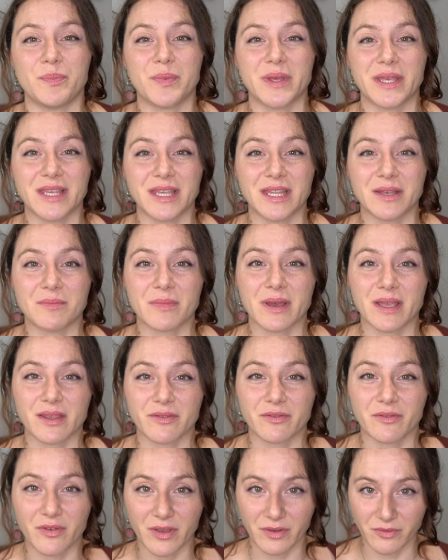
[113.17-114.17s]
picking my
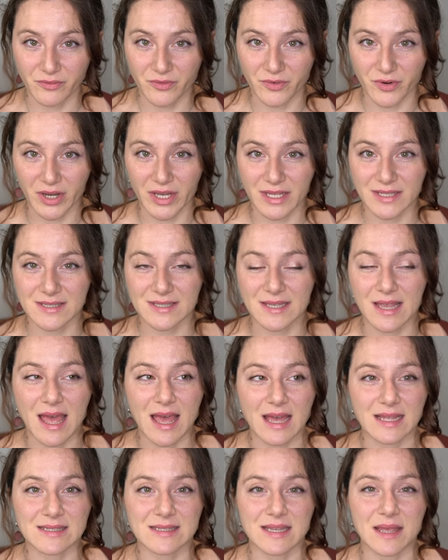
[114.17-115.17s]
favorites
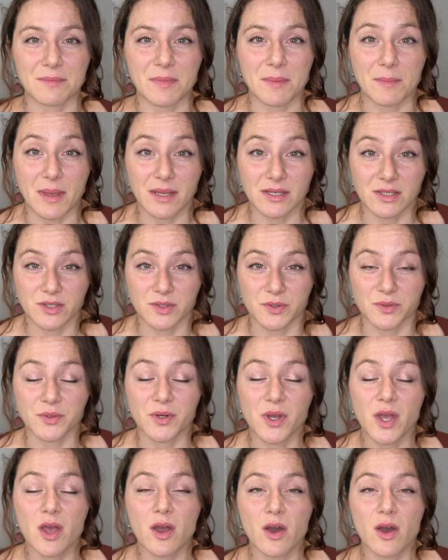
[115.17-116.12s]
as a memento